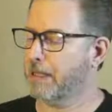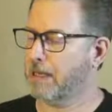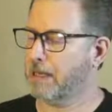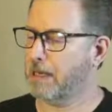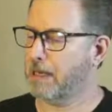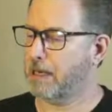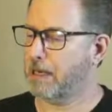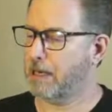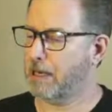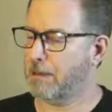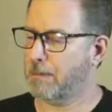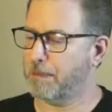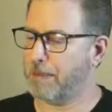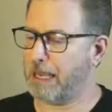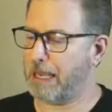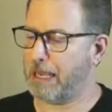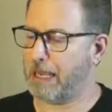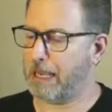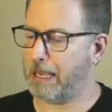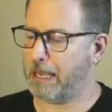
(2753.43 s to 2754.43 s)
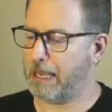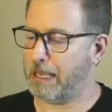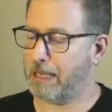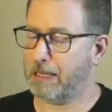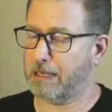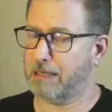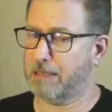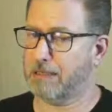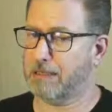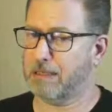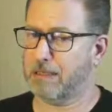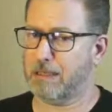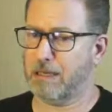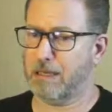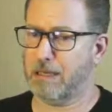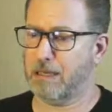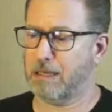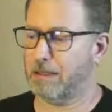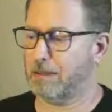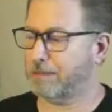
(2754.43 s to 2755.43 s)
Man,
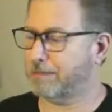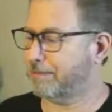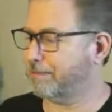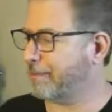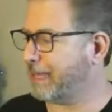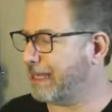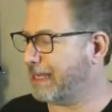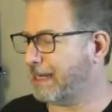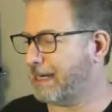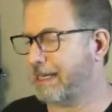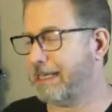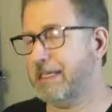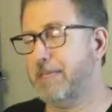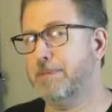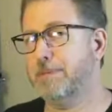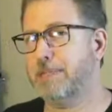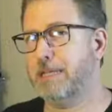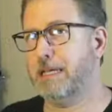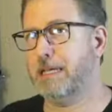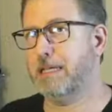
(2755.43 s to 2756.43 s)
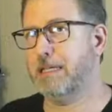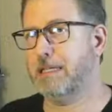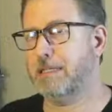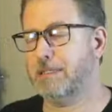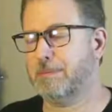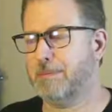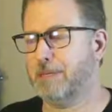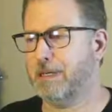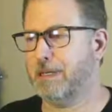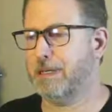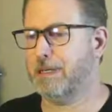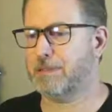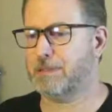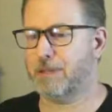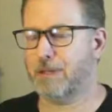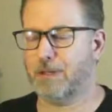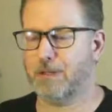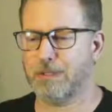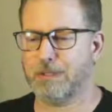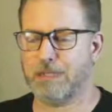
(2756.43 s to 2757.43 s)
I keep saying this, but it's
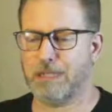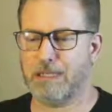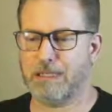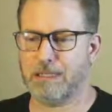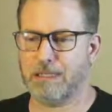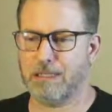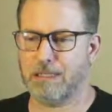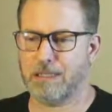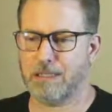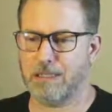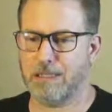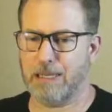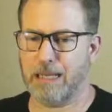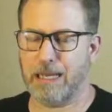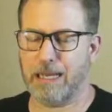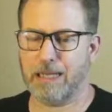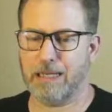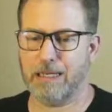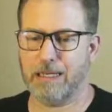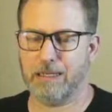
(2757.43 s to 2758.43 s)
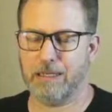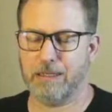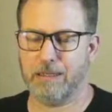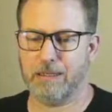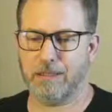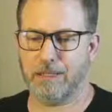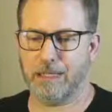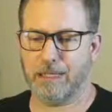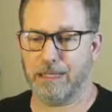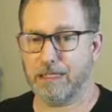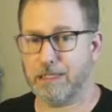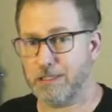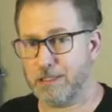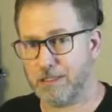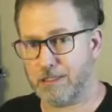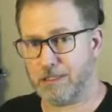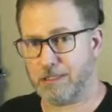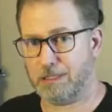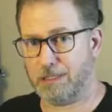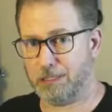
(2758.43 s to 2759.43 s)
one of those things that's a nagging thing. It's
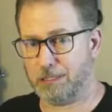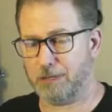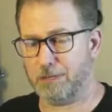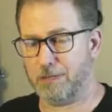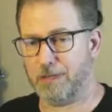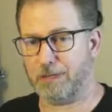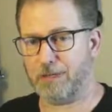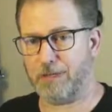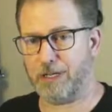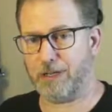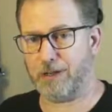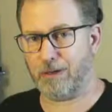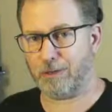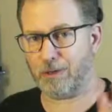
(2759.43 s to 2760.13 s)
such a big video.